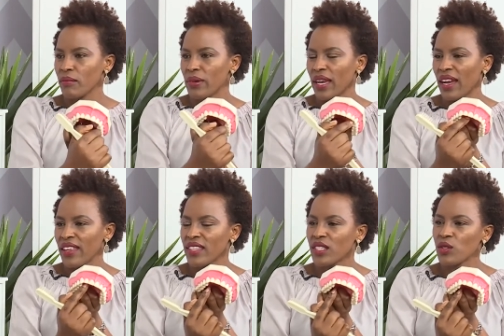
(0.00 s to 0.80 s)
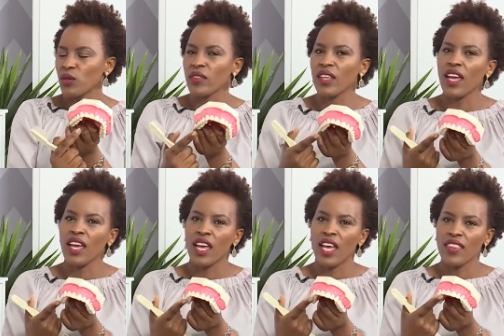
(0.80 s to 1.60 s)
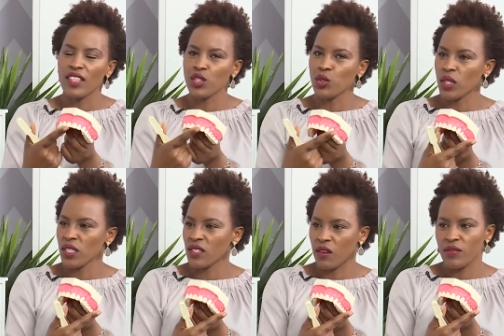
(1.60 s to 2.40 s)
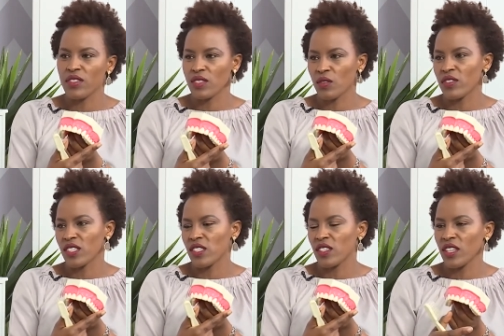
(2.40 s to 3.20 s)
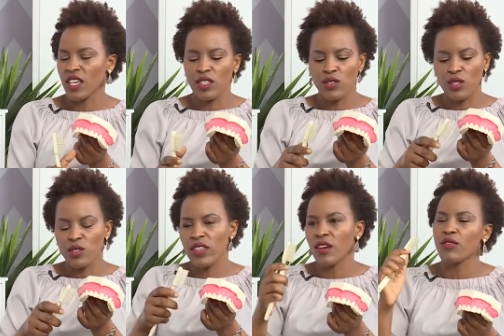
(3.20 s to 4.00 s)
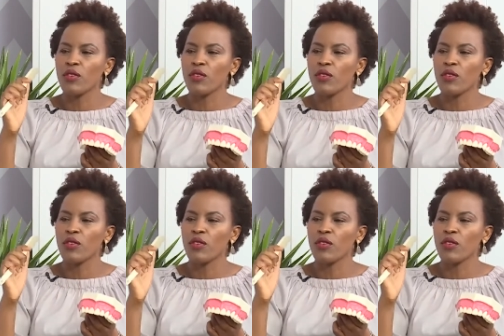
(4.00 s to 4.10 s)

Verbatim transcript: behind the tooth and the chewing surface of the teeth. Right. So you do that